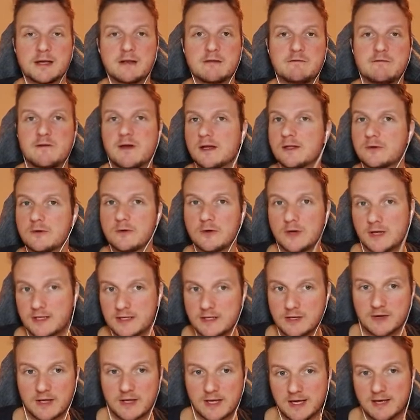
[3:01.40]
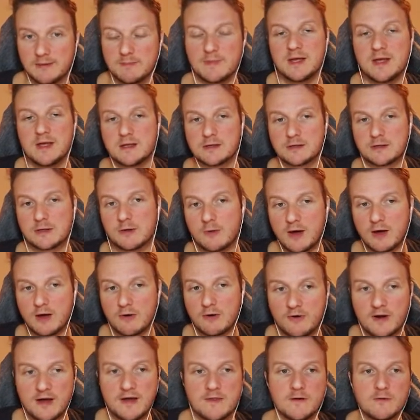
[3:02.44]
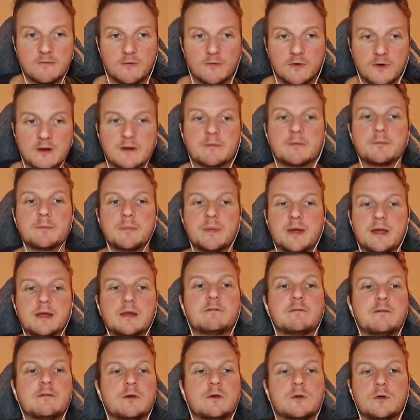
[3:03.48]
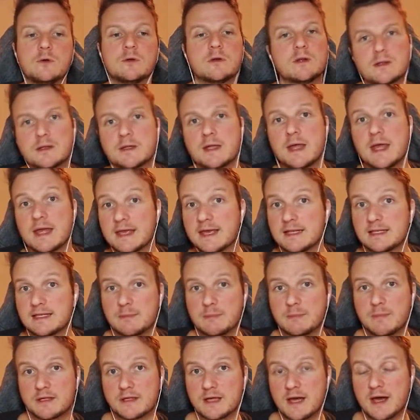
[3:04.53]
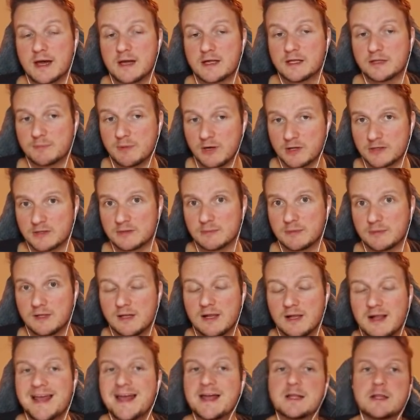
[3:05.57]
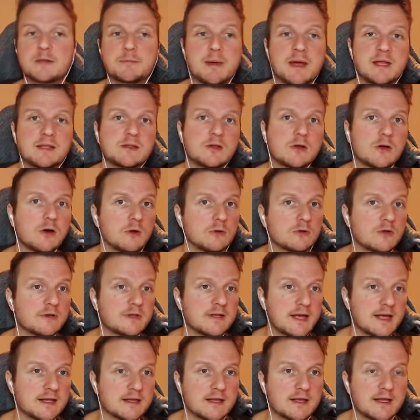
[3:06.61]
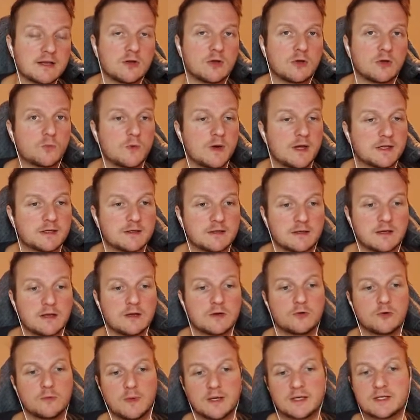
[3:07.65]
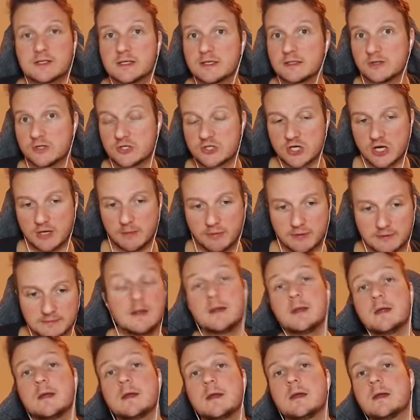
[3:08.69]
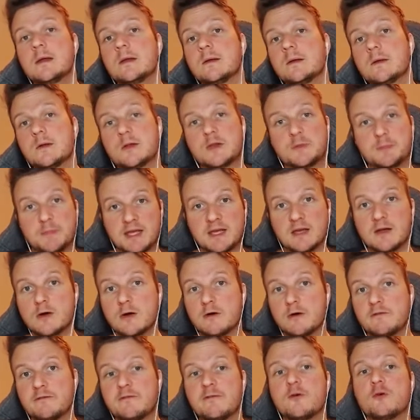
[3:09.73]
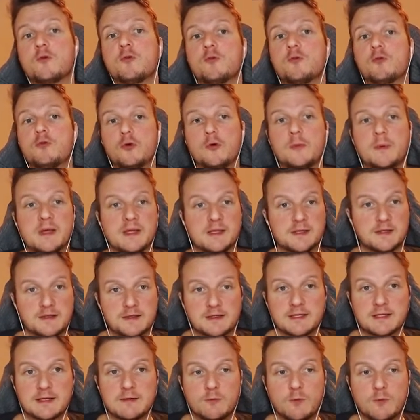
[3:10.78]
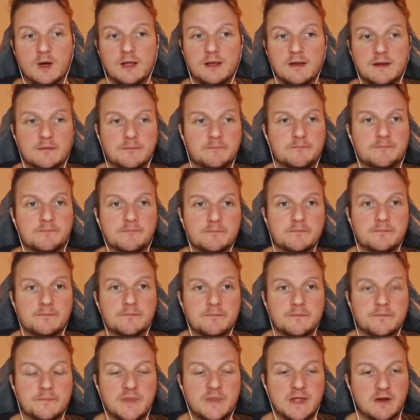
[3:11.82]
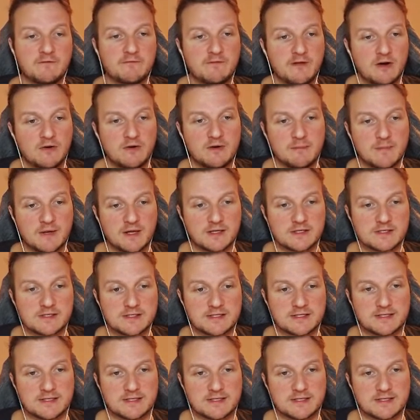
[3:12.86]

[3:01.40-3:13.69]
factor in your game. So I rather want to pick a few units, get them as high as possible, and spend the gold on that and not waste it too much in the shop. Speaking of rubies, well, they're very much